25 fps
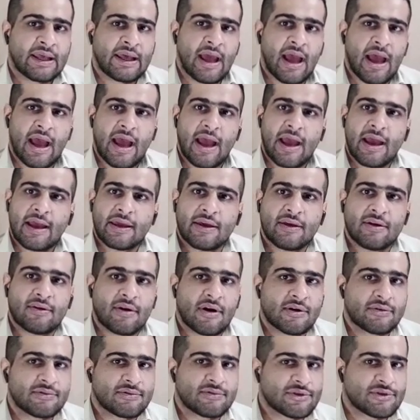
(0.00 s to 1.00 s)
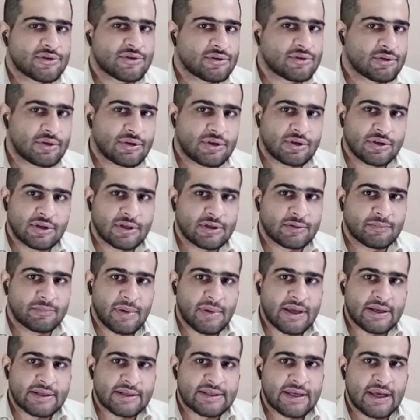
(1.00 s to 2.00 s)
Iran just couldn't
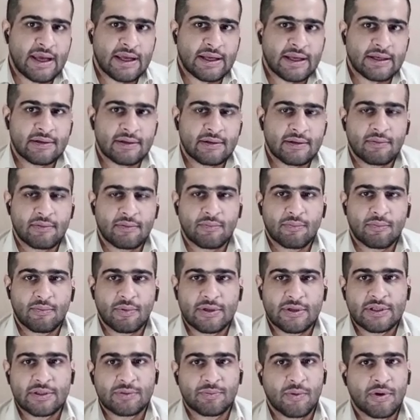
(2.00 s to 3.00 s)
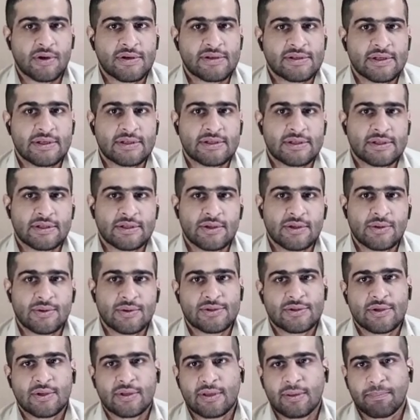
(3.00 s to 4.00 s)
maintain what it wanted to do,
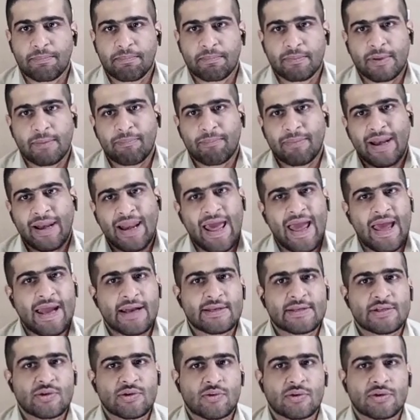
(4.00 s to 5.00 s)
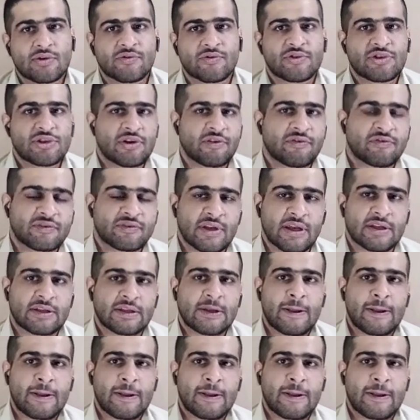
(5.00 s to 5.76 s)
so the plan sort of shifted.